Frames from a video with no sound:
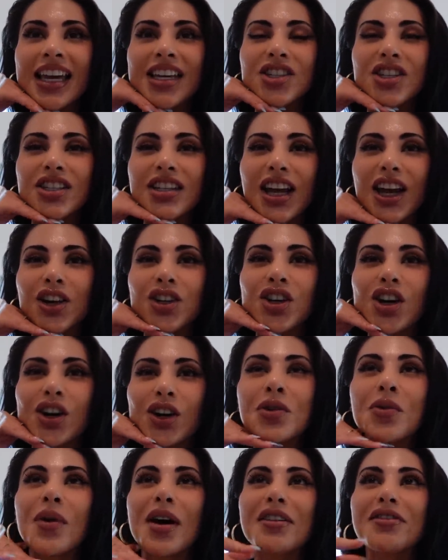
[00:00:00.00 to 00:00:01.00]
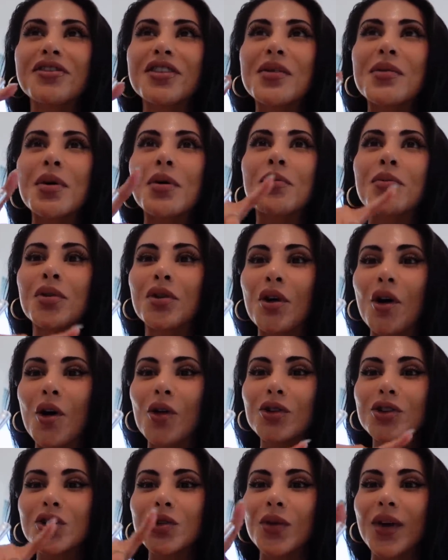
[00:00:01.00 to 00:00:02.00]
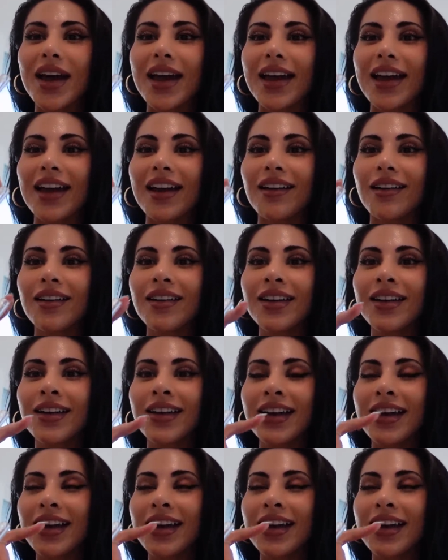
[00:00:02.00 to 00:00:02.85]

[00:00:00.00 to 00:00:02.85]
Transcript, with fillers: She's like, Girl, you went from a pro to an air.